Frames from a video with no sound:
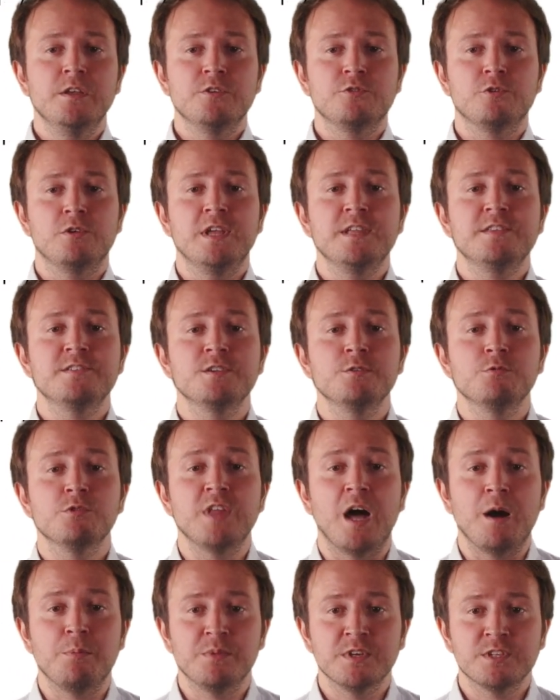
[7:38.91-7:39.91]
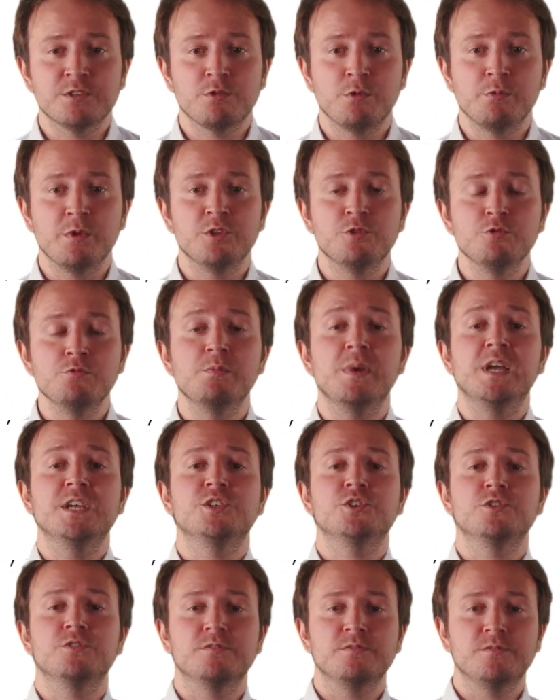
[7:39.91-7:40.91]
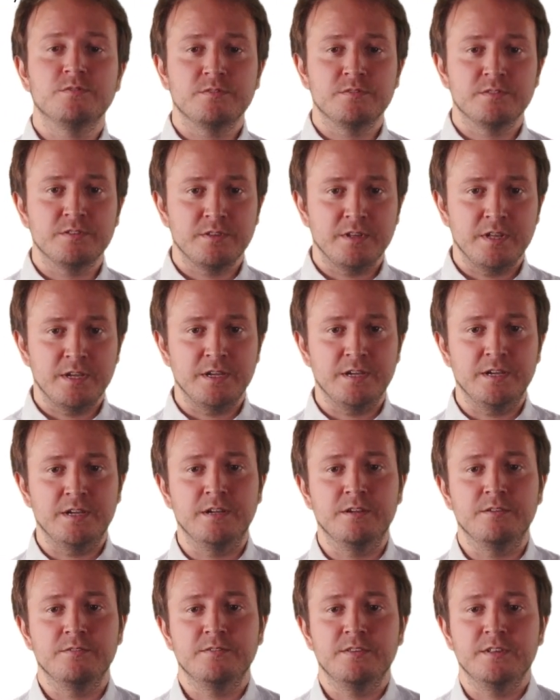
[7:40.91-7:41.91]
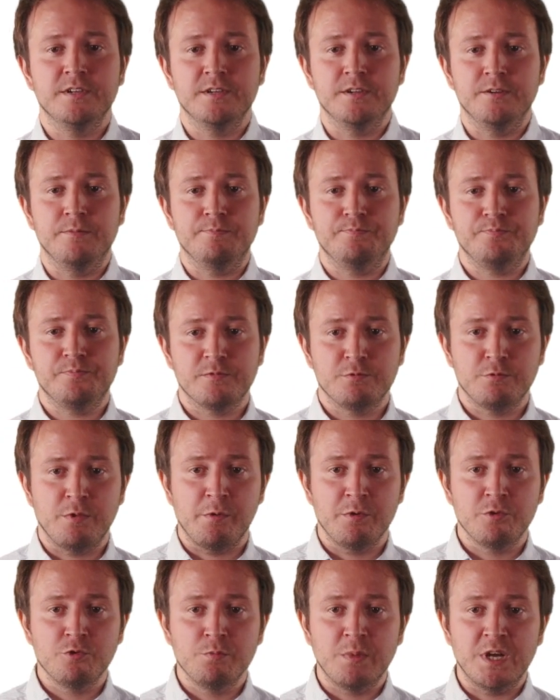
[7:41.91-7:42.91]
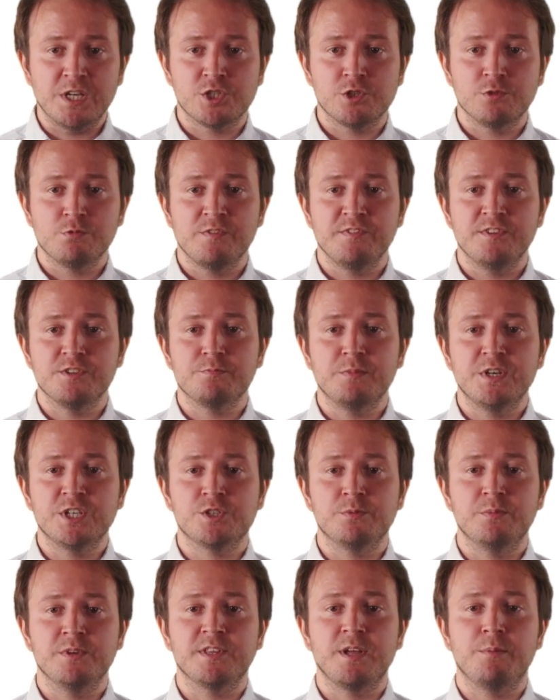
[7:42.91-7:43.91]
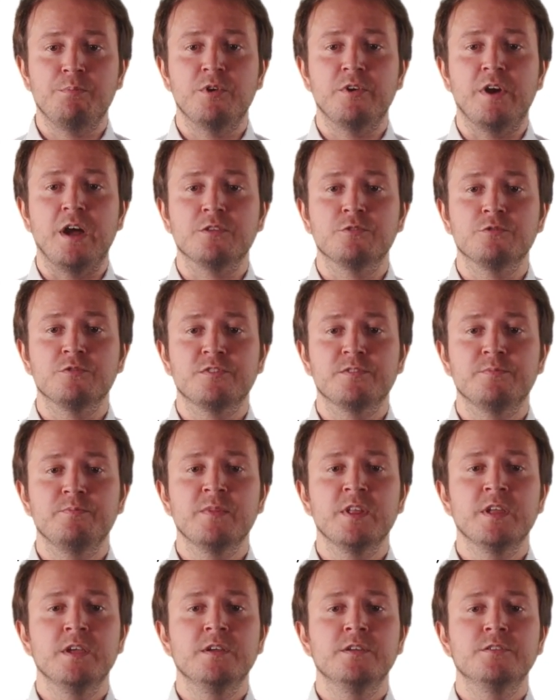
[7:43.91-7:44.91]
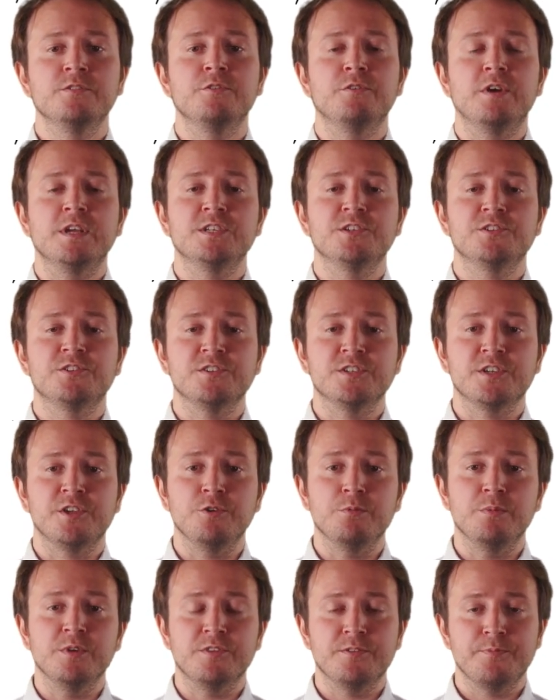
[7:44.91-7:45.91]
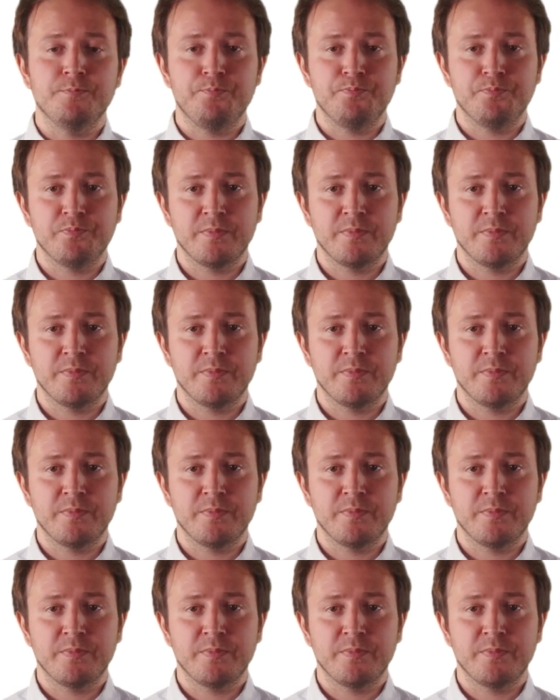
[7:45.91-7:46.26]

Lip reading: So let's see what happens when we do measure with this measurement apparatus the registry qubit.